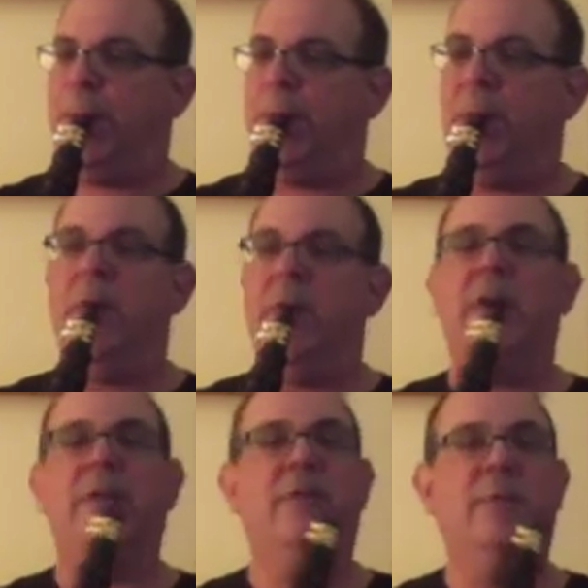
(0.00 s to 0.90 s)
Okay,
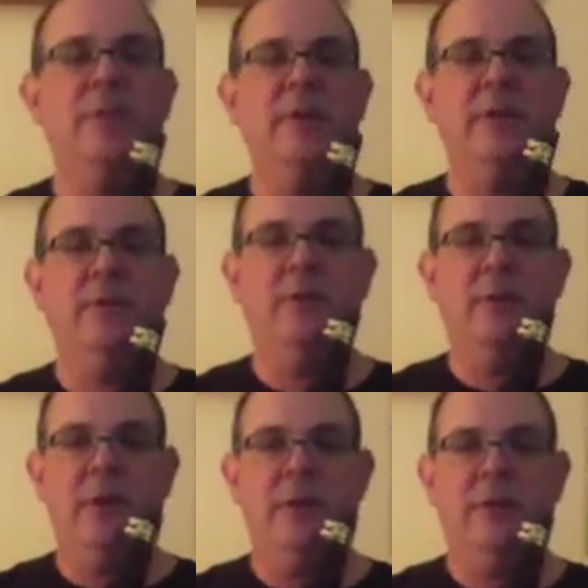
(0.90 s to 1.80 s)
and it's completely
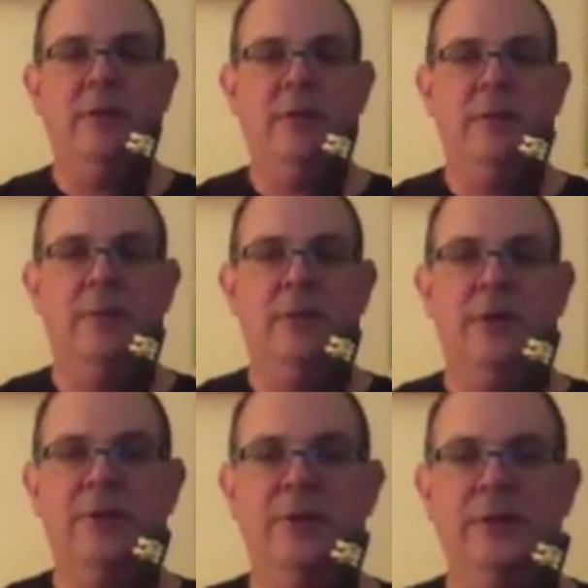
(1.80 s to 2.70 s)
wrong.
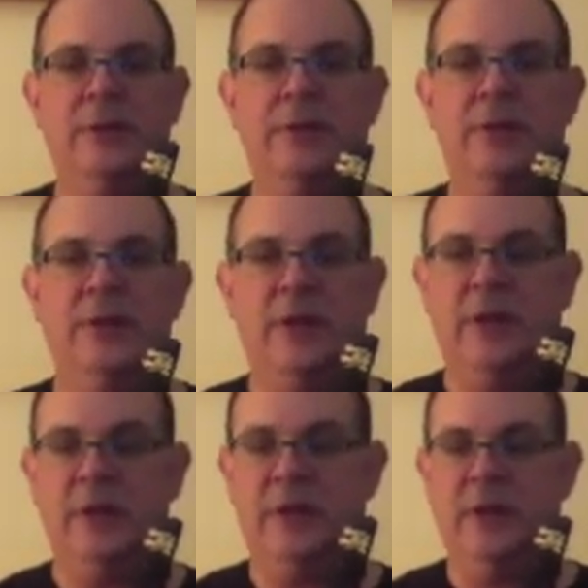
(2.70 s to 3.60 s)
Because, see, this
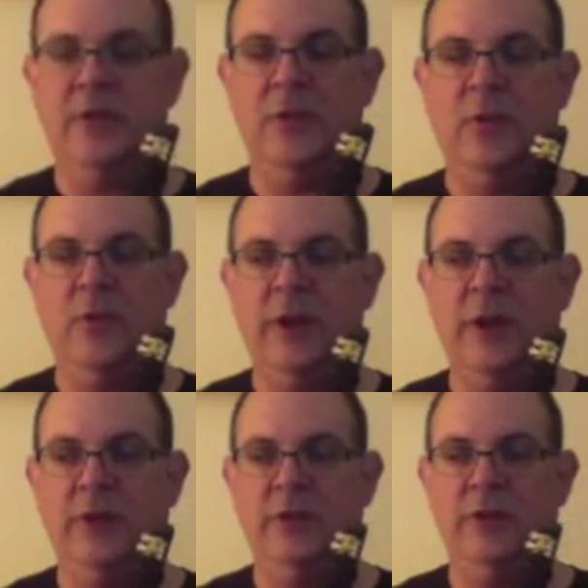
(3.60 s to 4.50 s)
hand, even though we're
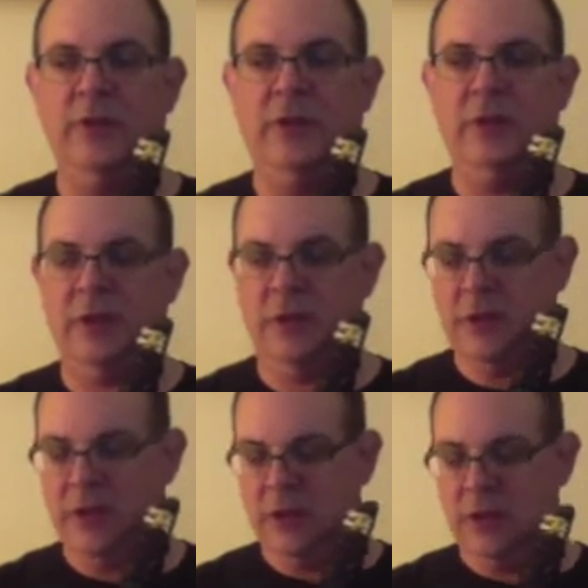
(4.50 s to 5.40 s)
not using it,
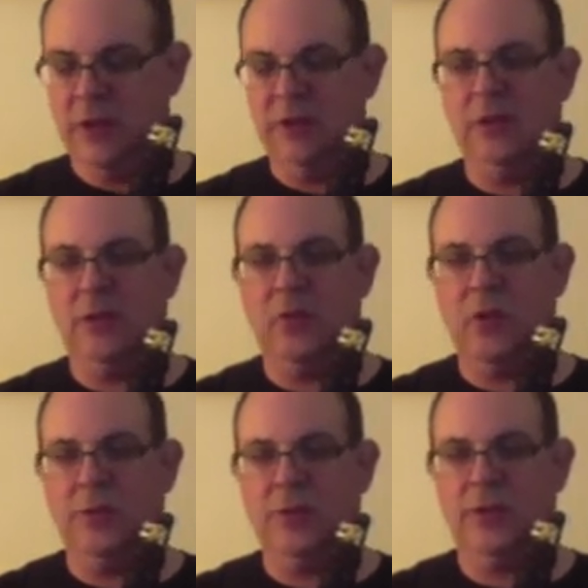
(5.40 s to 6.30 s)
is in the
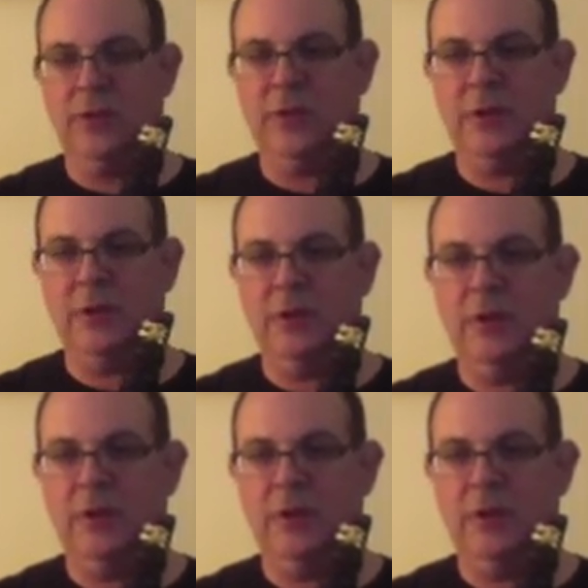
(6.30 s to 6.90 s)
wrong position.